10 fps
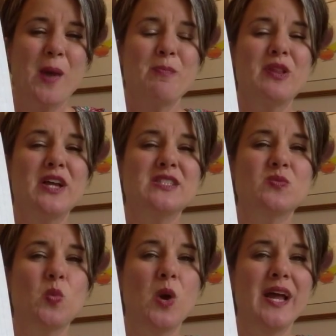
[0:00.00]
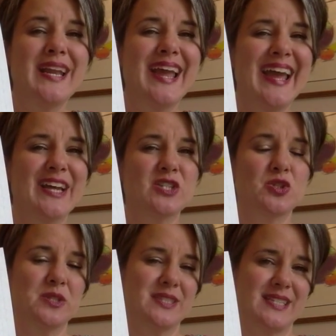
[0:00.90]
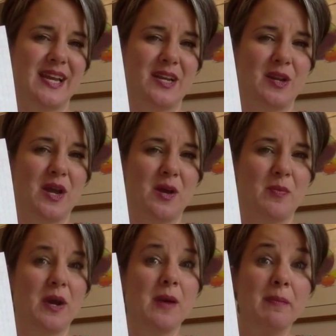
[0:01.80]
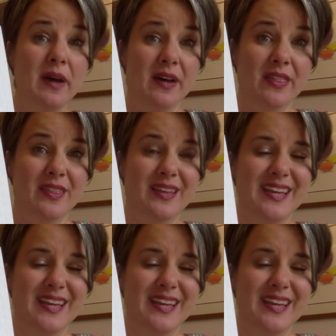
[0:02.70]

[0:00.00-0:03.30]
plus 1 extra sign up a month.